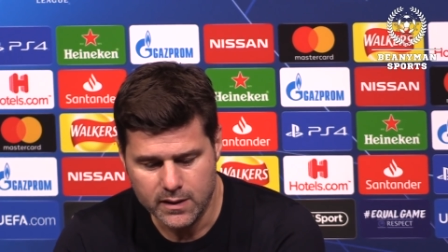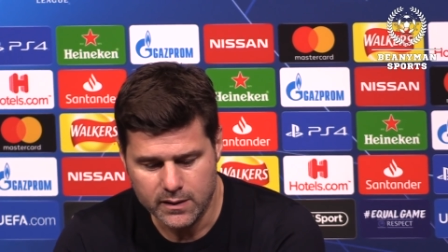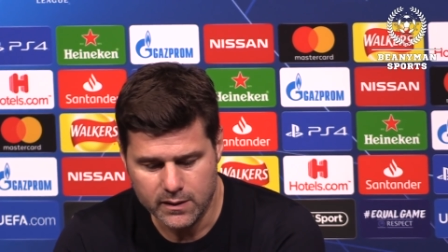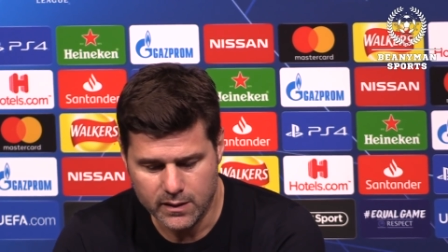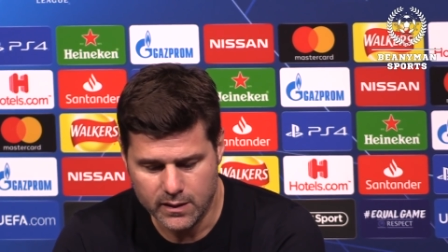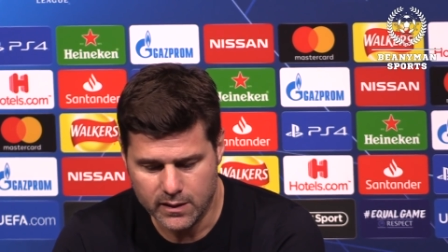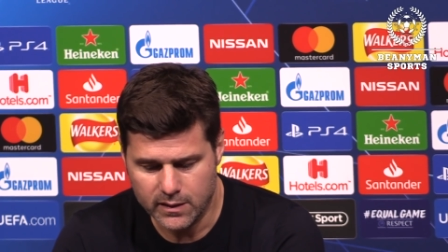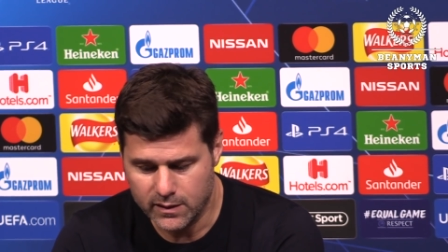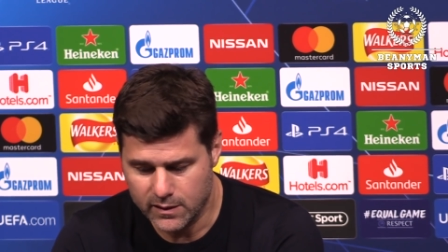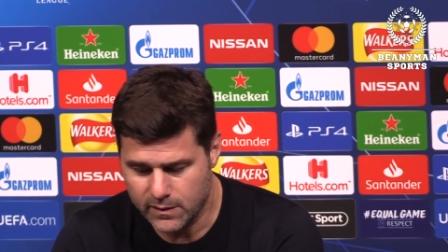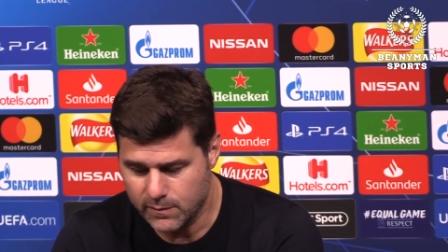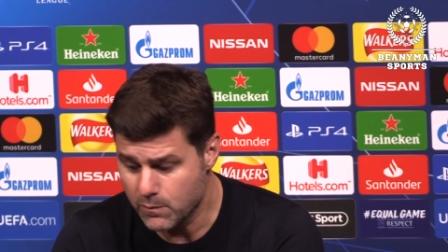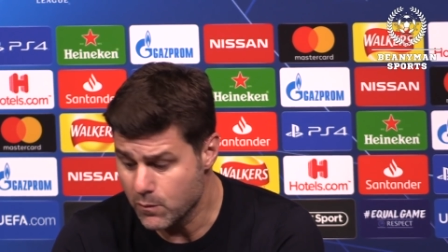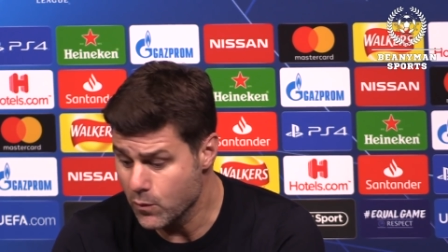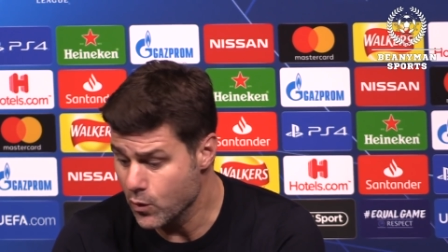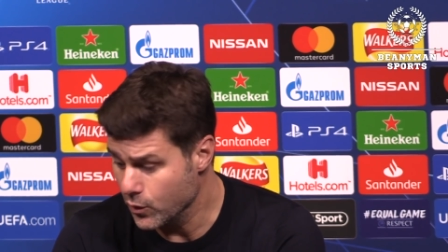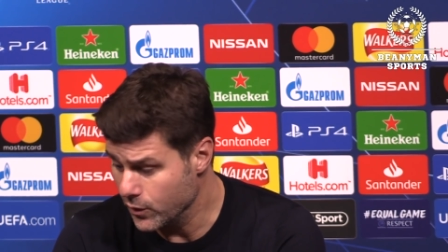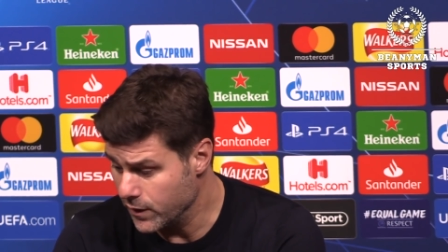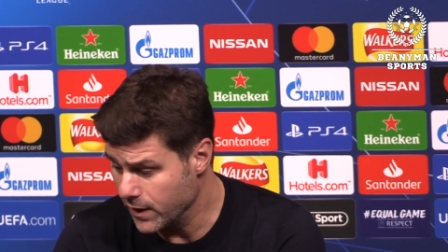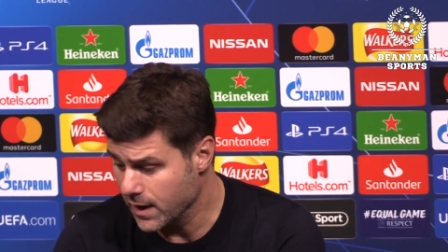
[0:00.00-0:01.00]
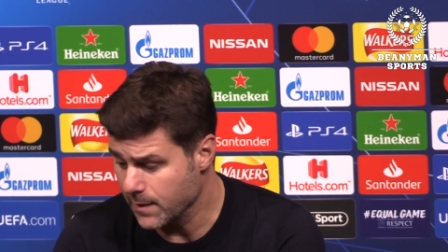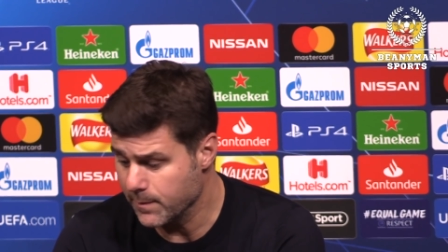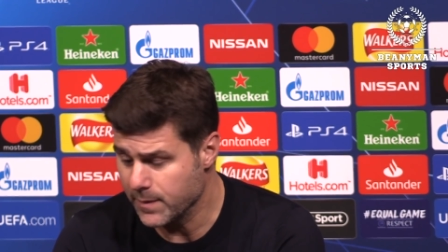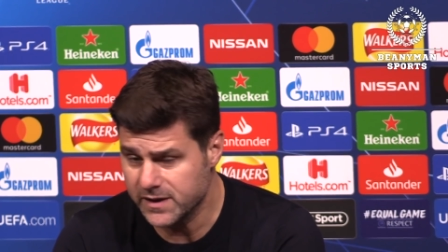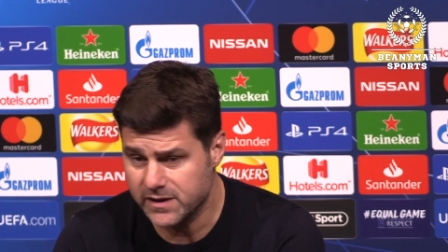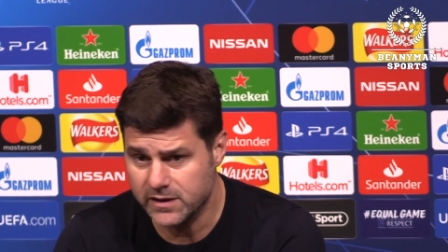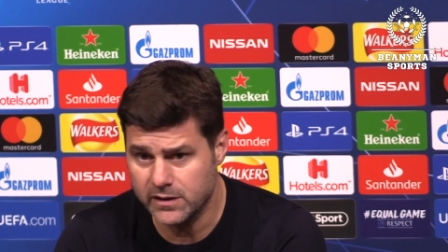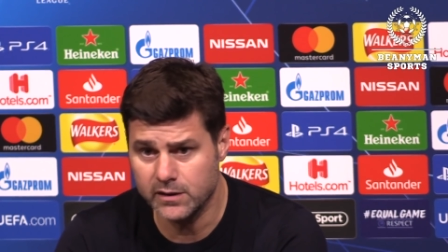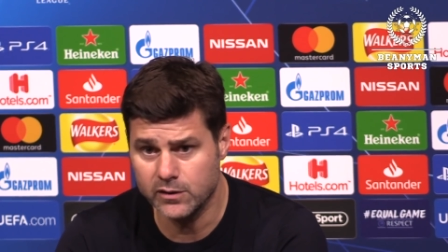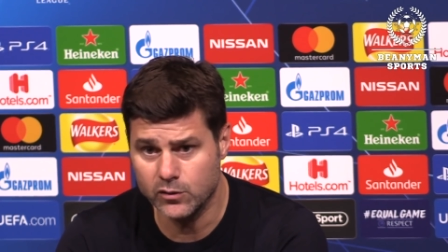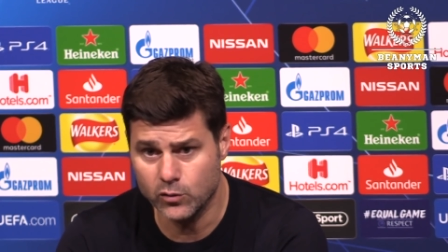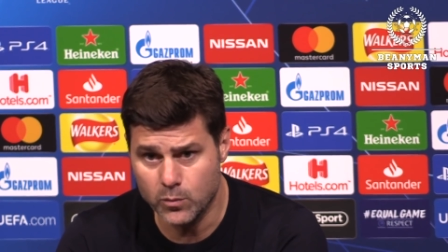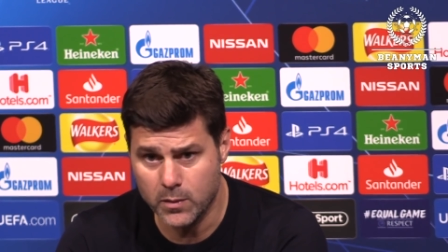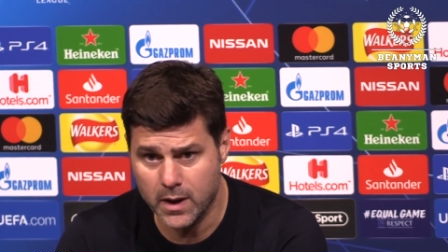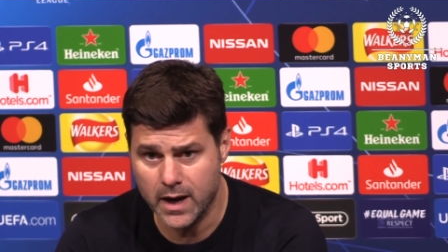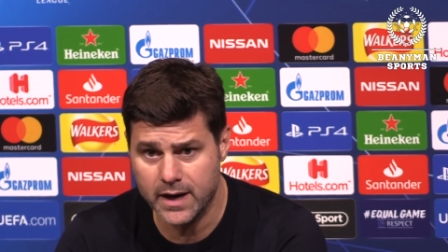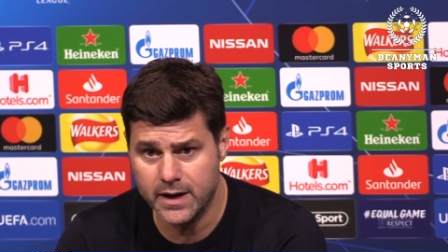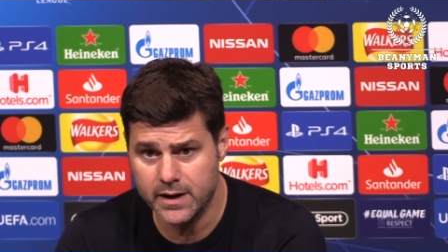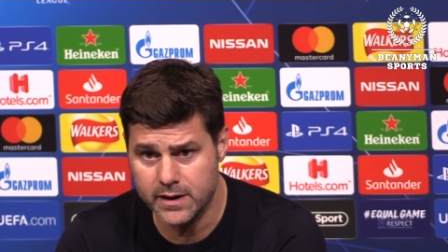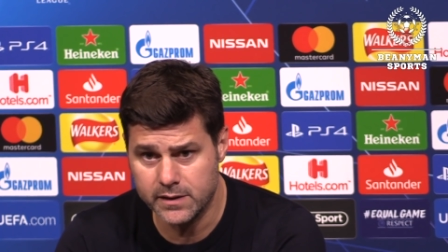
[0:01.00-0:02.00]
Uh, more the capacity to
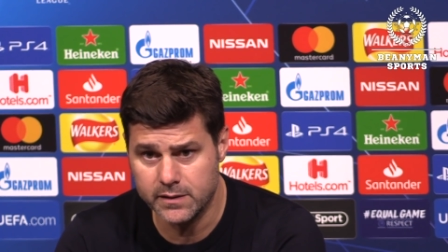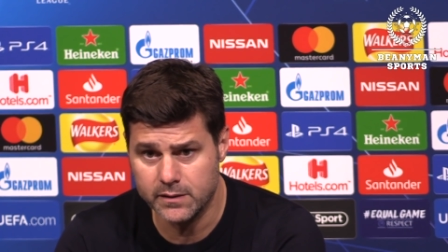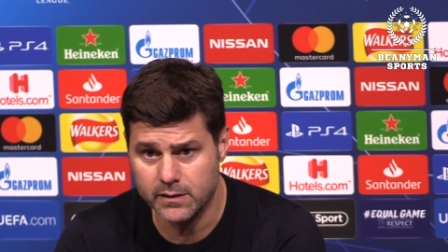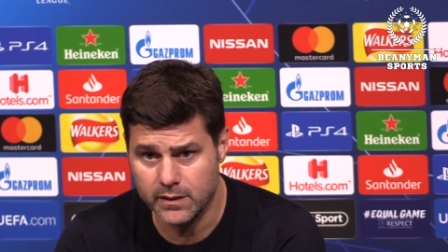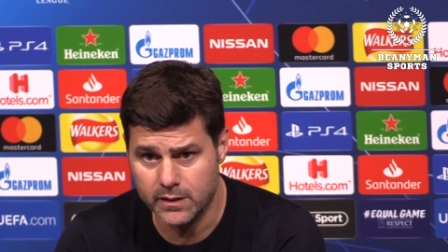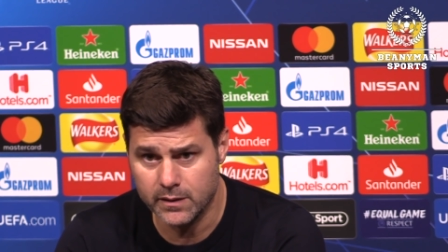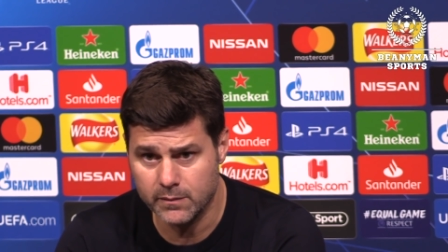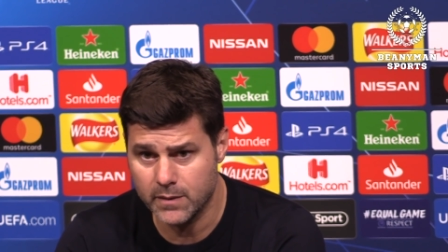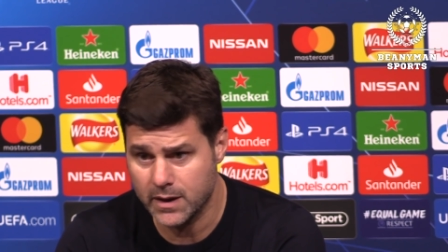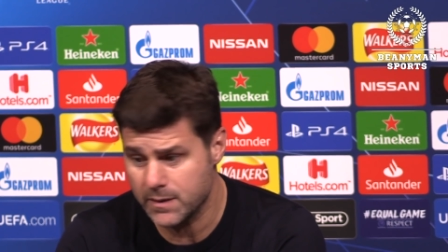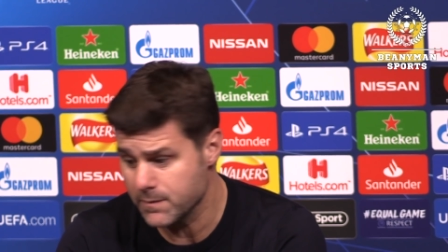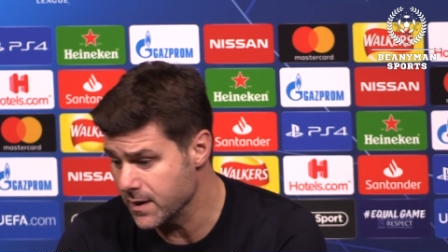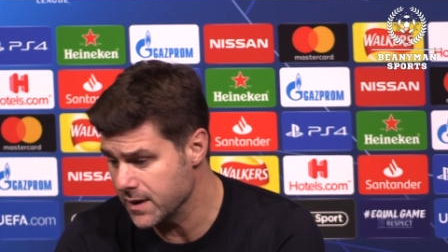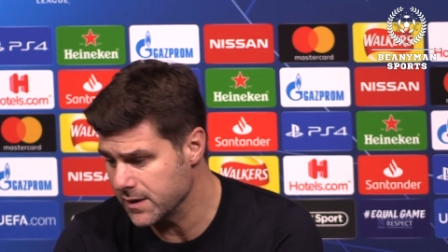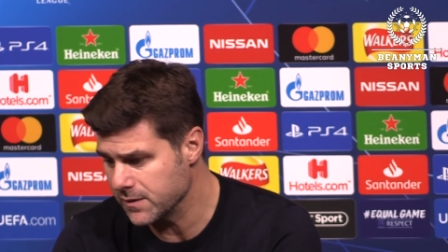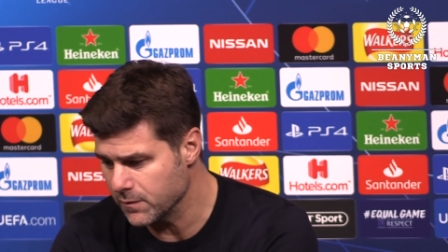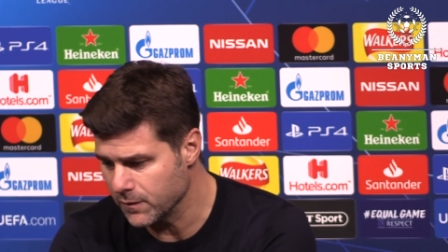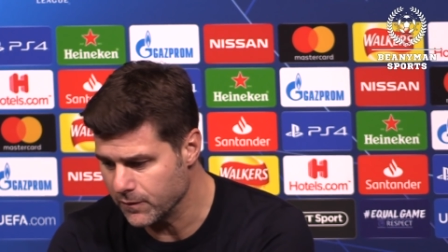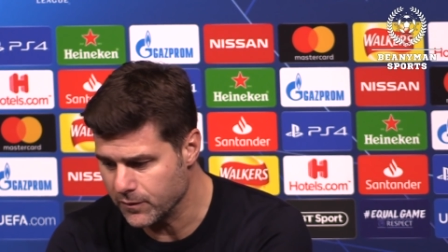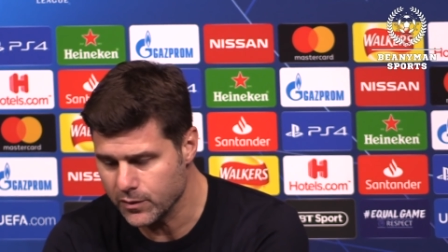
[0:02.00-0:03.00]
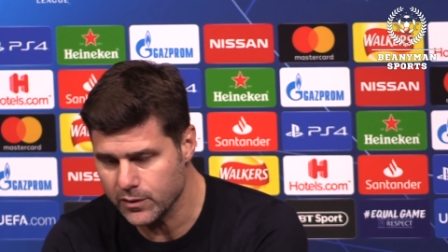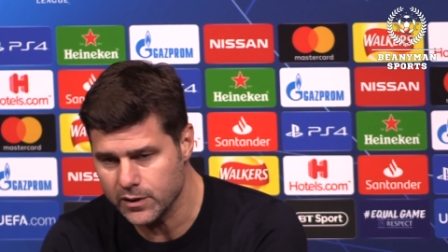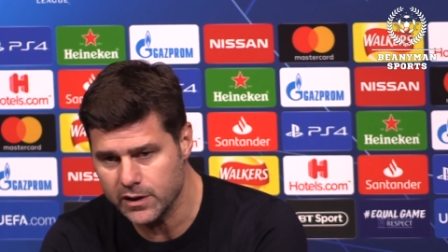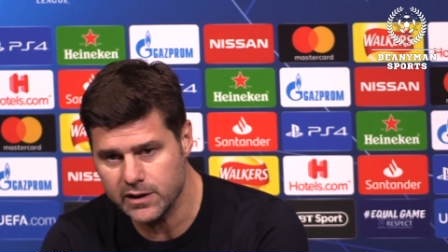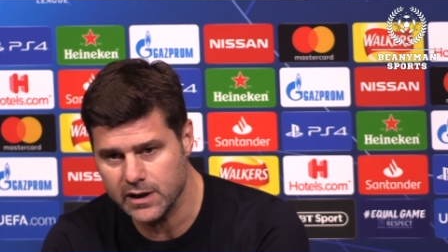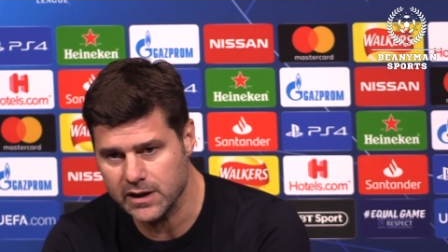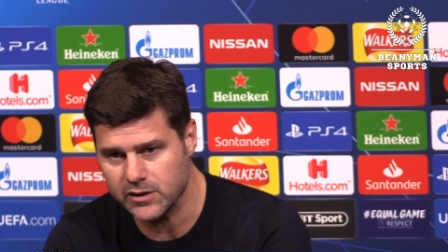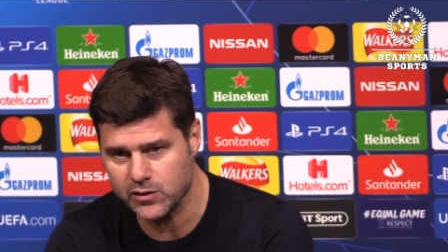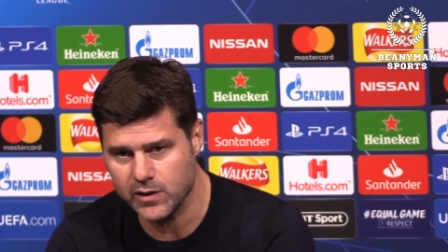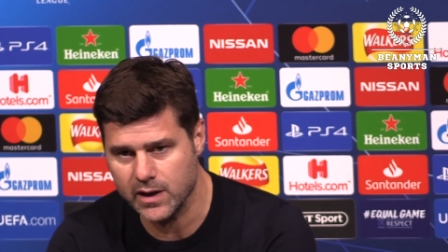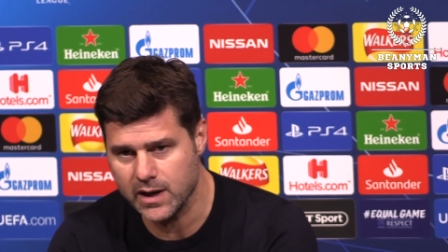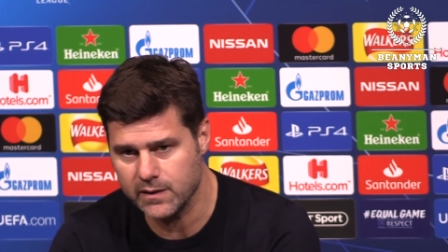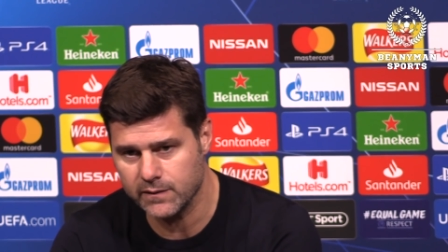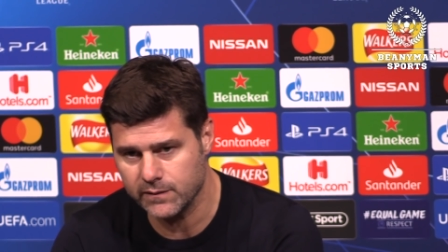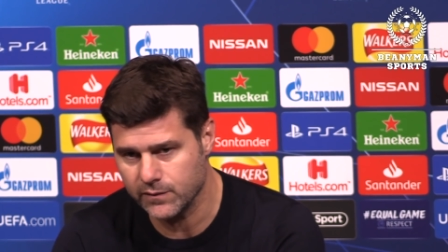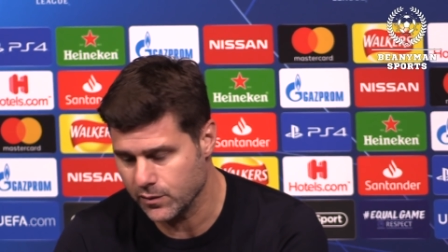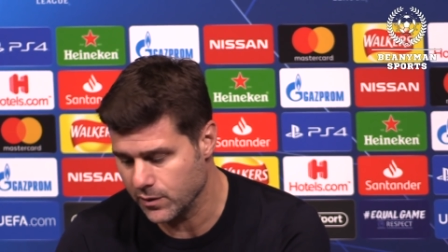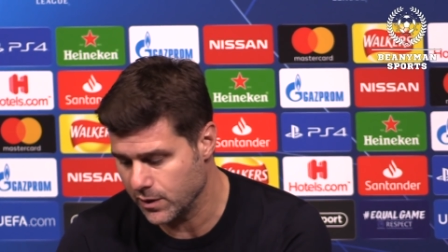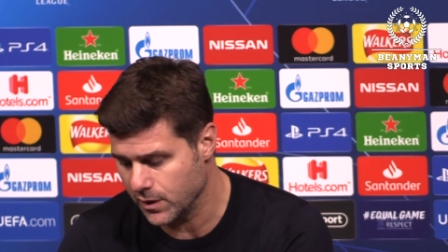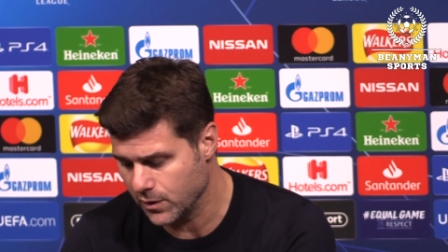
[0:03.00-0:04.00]
manage uh, man management from the touchline
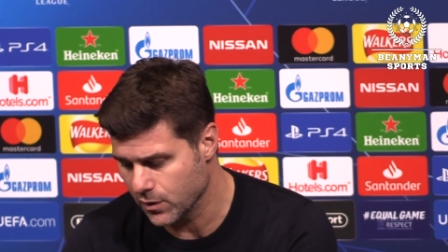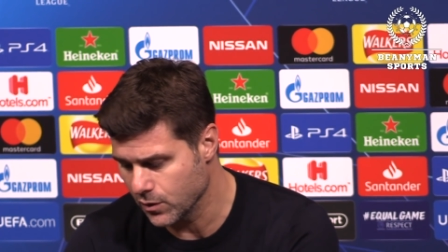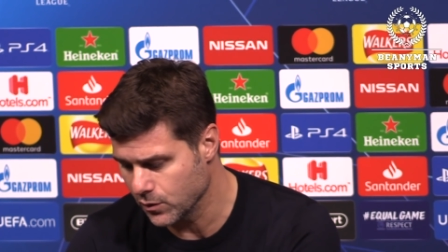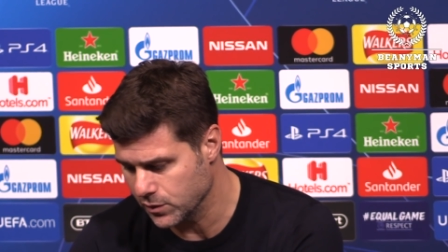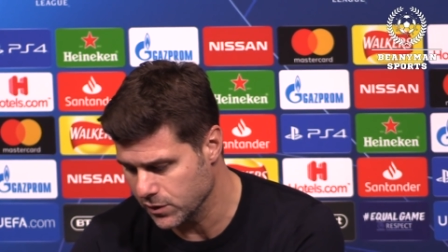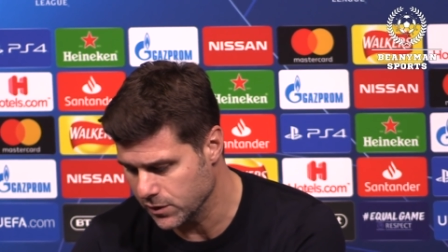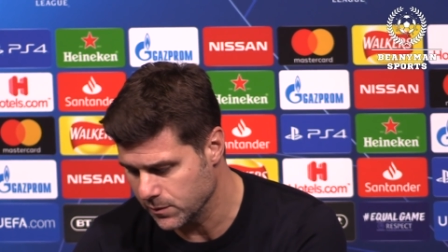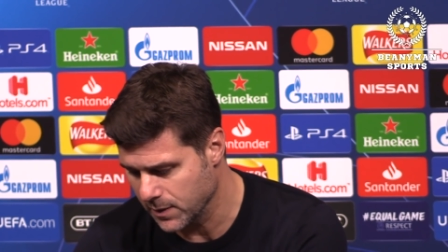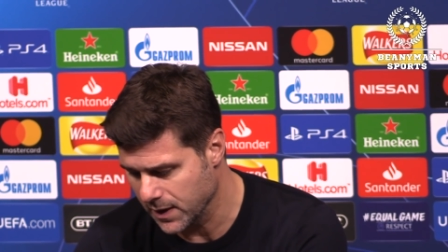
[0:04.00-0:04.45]
for the coaches.